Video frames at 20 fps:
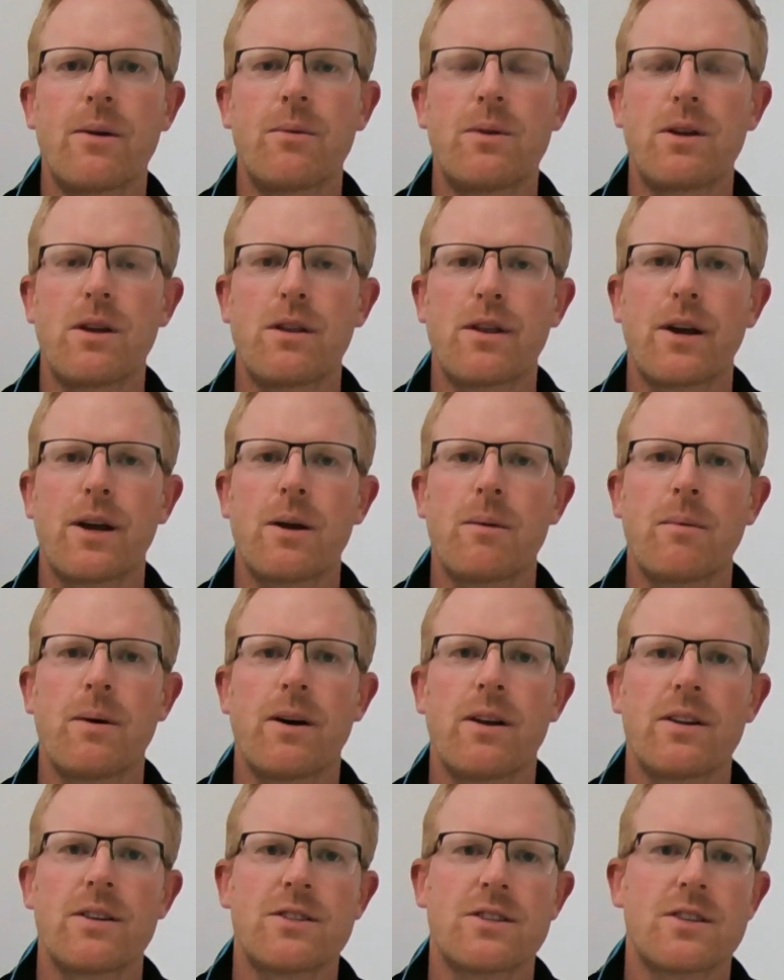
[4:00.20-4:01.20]
when you think
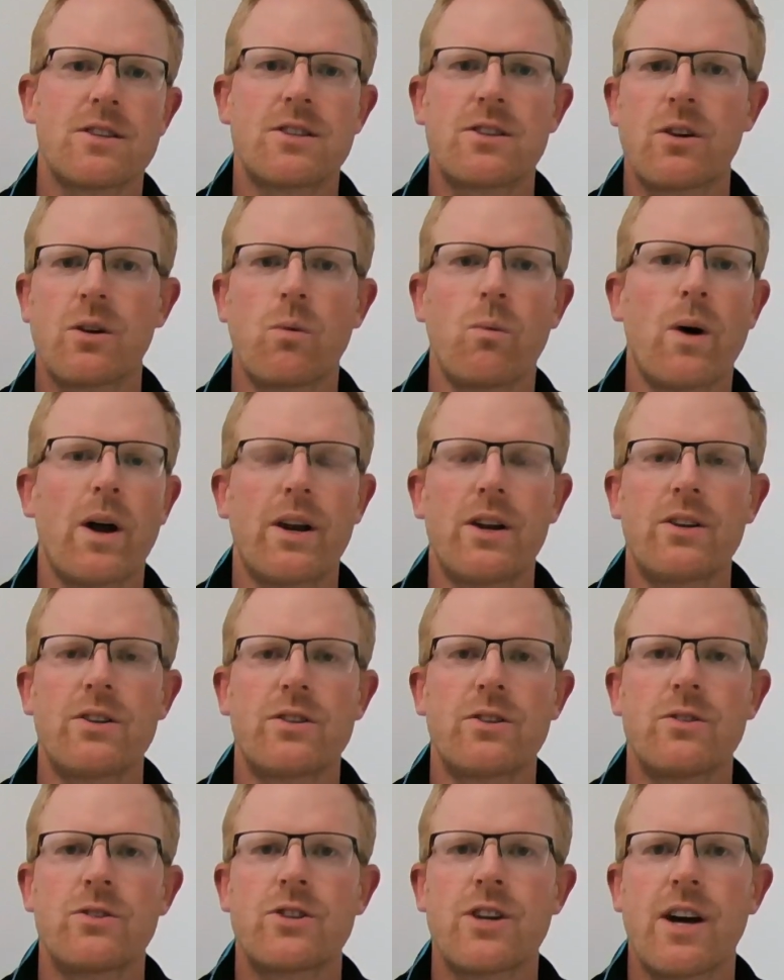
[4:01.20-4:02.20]
about it. So she's got a 1 in
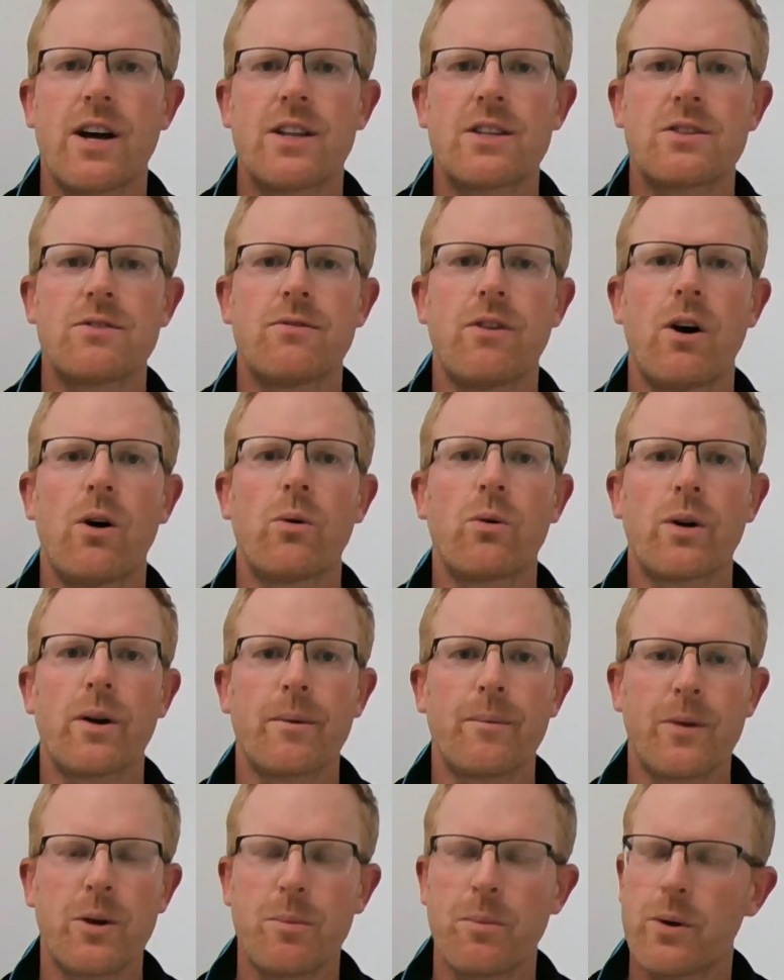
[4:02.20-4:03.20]
2 chance of holding.
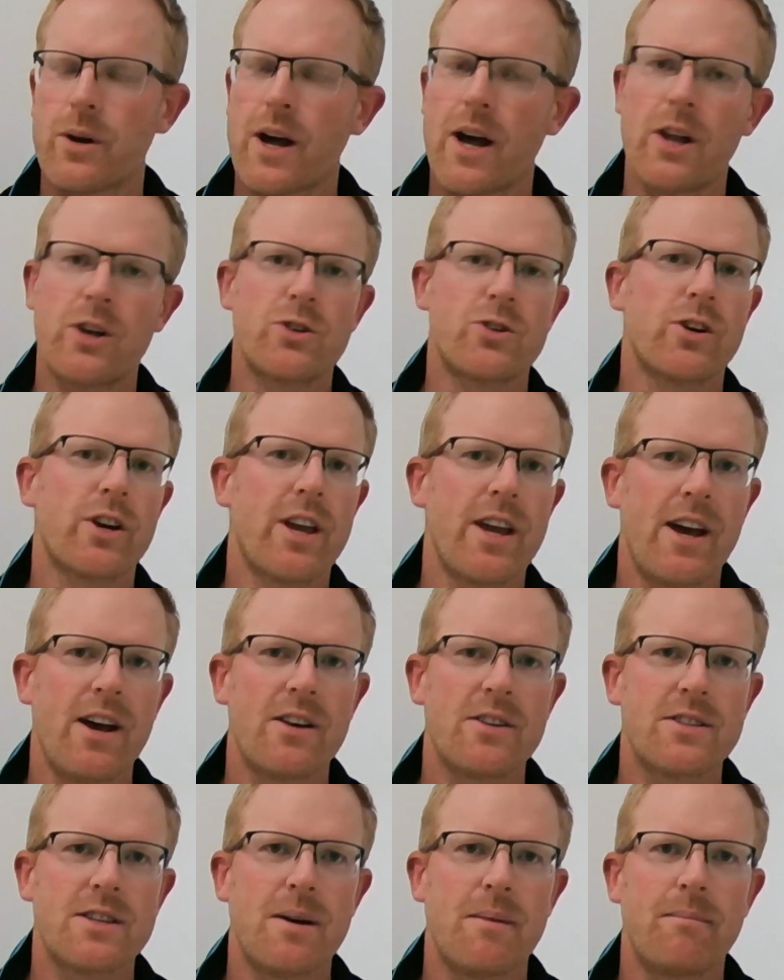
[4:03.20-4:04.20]
You put 100
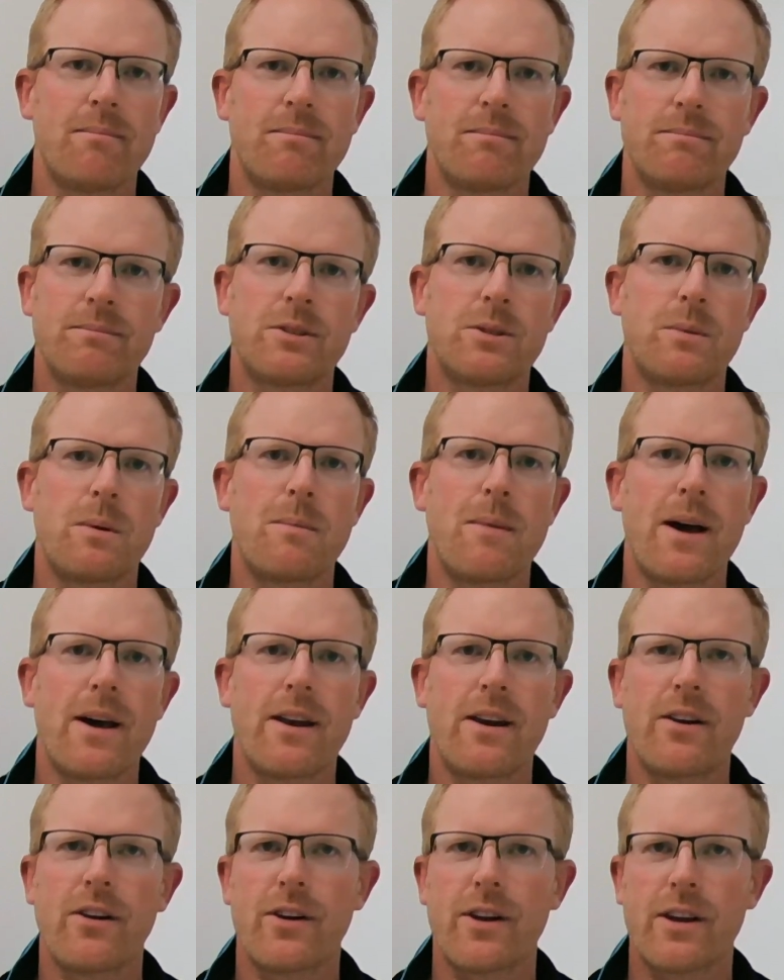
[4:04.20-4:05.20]
cows up to be
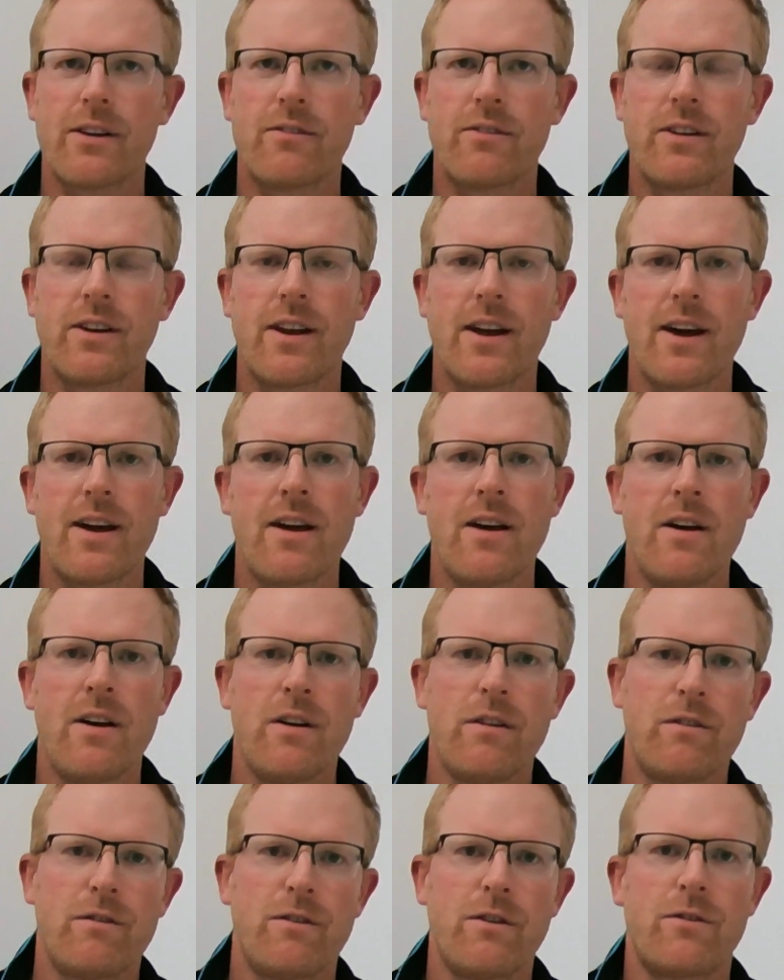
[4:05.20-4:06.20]
mated on a given day,
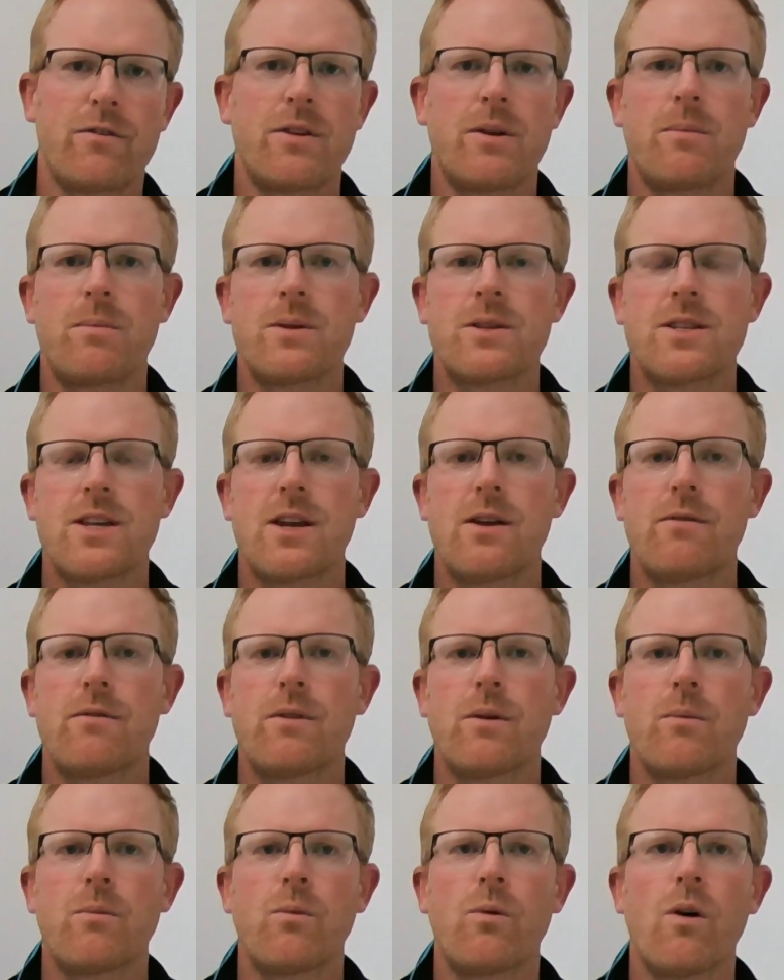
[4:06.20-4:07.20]
50% of
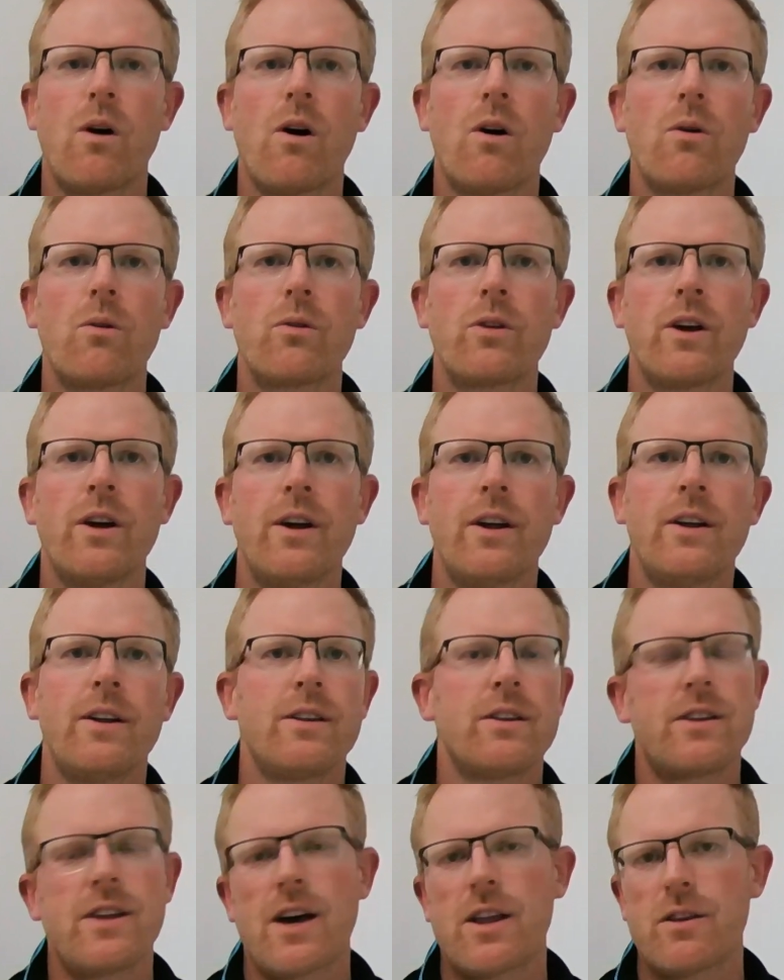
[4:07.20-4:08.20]
them will hold.
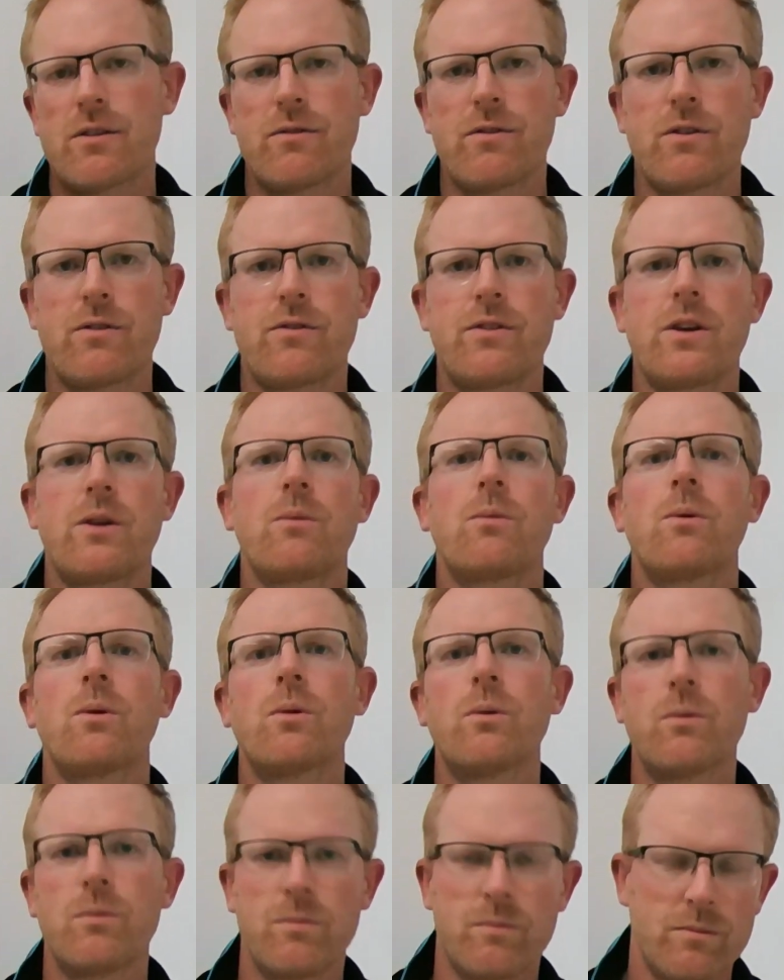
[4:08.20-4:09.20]
The other 50
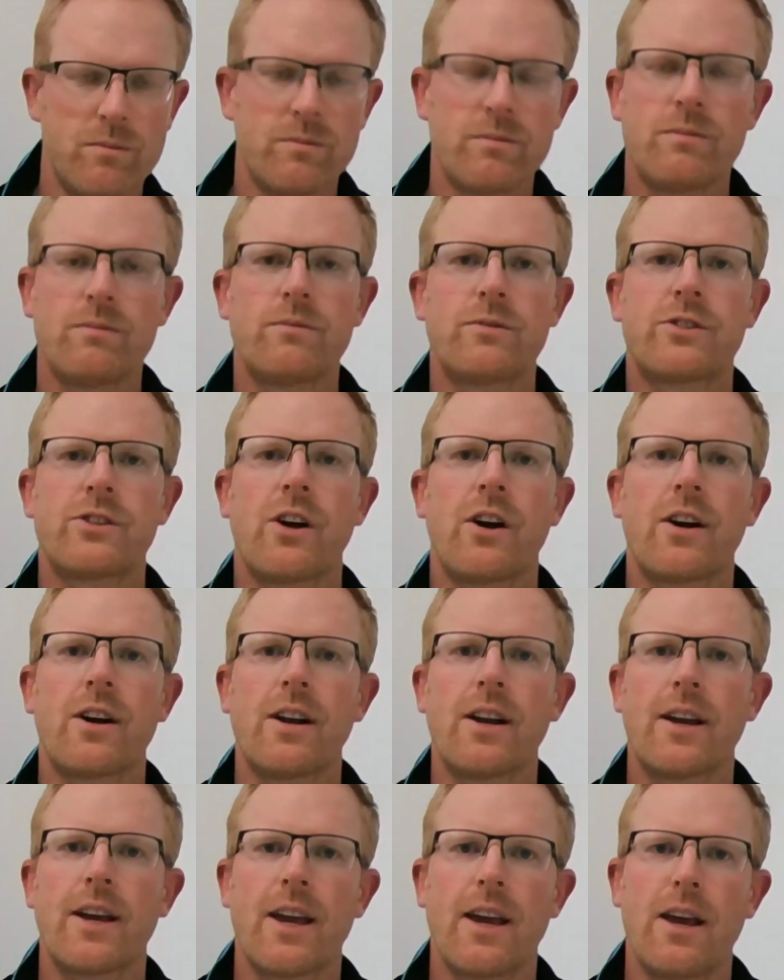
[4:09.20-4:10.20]
will
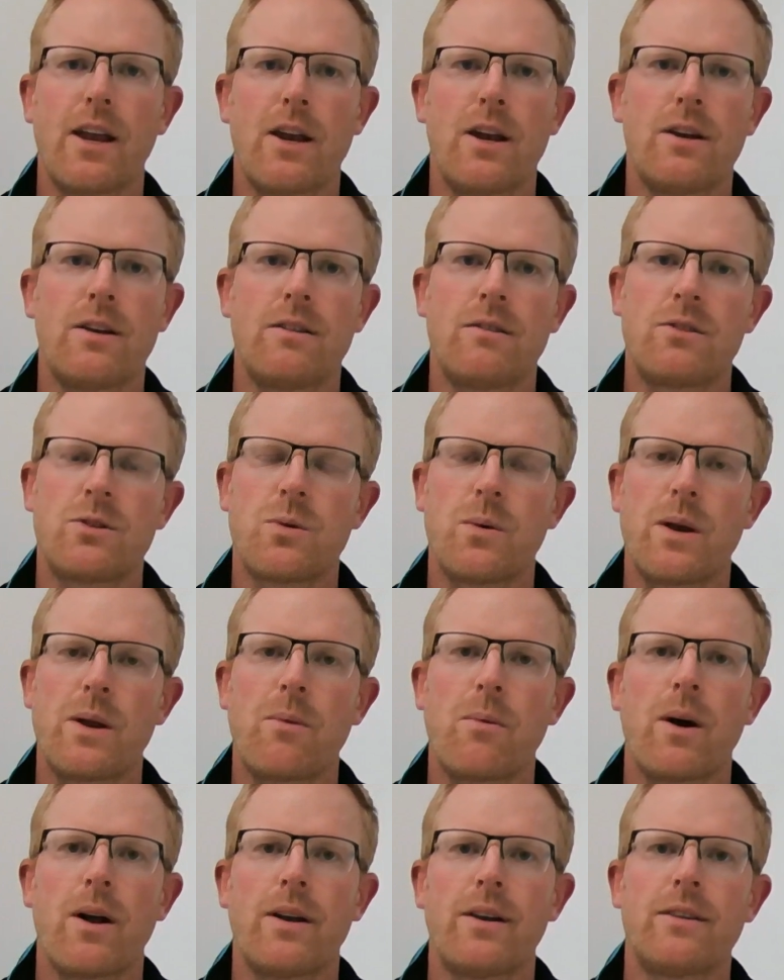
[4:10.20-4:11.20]
cycle again in
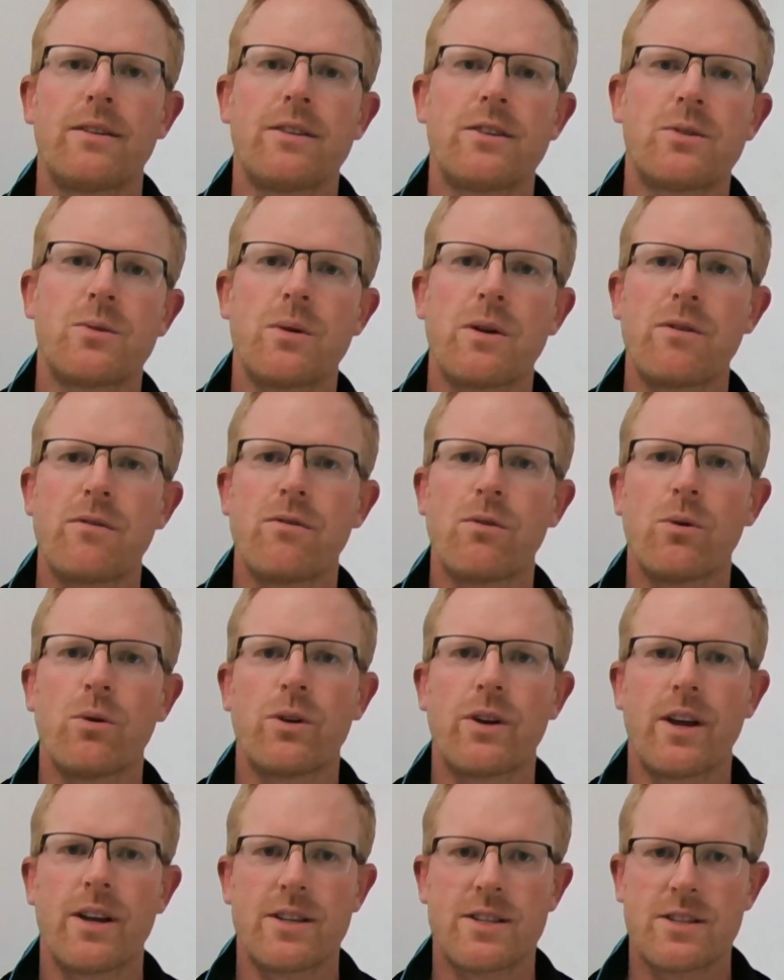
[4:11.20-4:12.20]
21 to 24
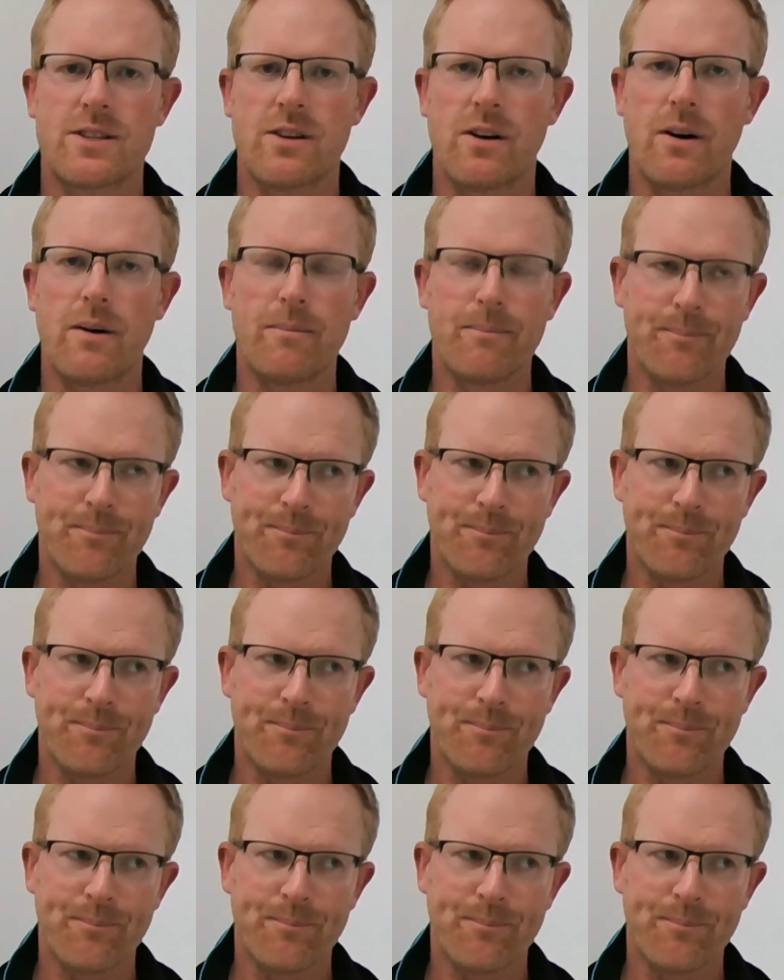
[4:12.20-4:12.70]
days time.